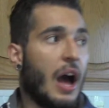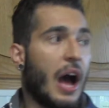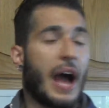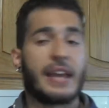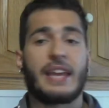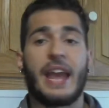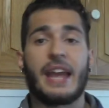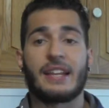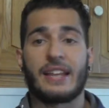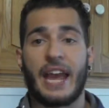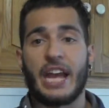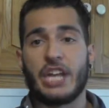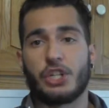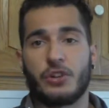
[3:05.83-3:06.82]
I can't
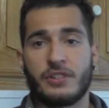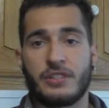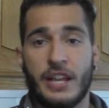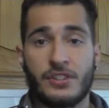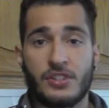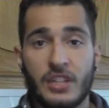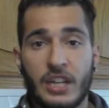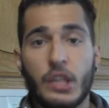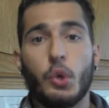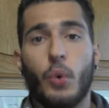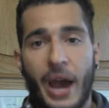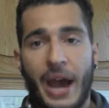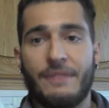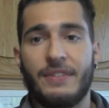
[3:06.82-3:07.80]
gauge your intensity.
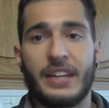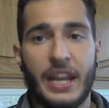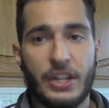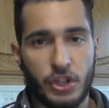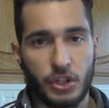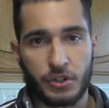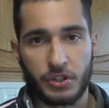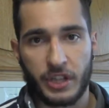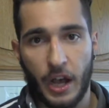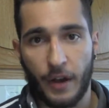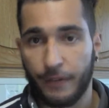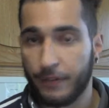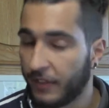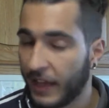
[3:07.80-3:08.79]
You have to gauge it yourself.